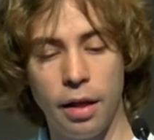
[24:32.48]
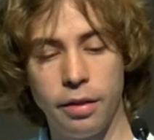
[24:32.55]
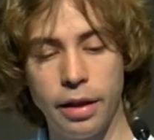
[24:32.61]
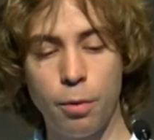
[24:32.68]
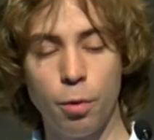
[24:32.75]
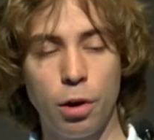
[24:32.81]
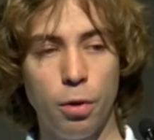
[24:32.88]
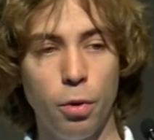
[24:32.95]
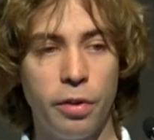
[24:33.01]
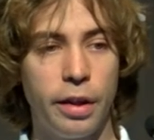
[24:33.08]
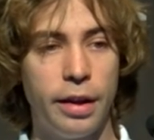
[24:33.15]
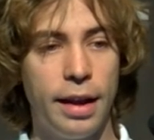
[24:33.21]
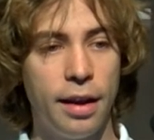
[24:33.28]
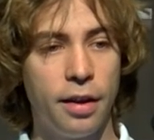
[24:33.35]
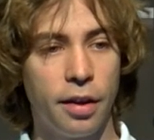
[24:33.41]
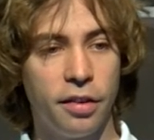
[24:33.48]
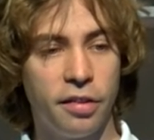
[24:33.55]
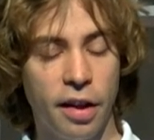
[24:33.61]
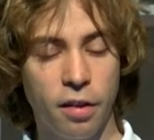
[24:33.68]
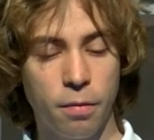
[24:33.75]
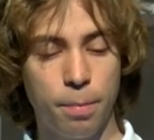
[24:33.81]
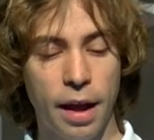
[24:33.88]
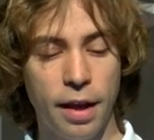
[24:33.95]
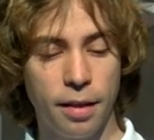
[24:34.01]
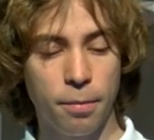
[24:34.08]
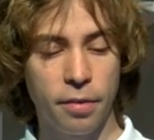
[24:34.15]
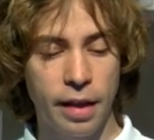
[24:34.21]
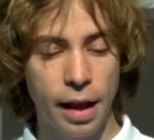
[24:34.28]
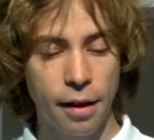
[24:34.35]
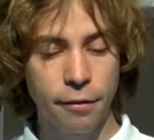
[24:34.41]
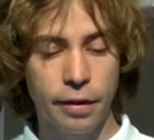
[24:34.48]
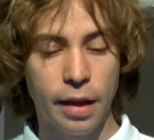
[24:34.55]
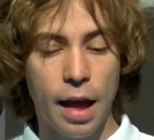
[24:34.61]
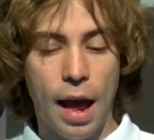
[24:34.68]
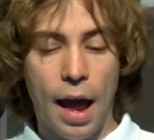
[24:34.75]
they would lose the data just by themselves.